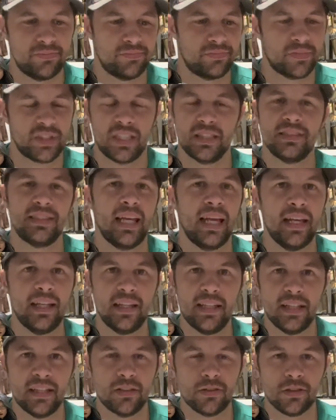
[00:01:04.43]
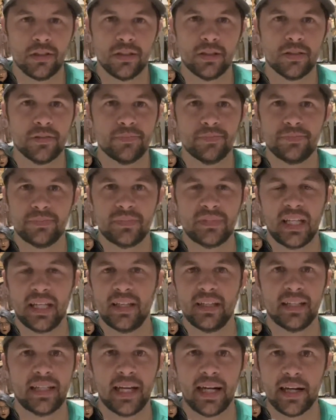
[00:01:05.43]
containing or
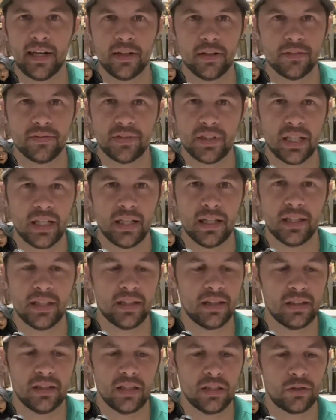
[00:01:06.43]
taking care of the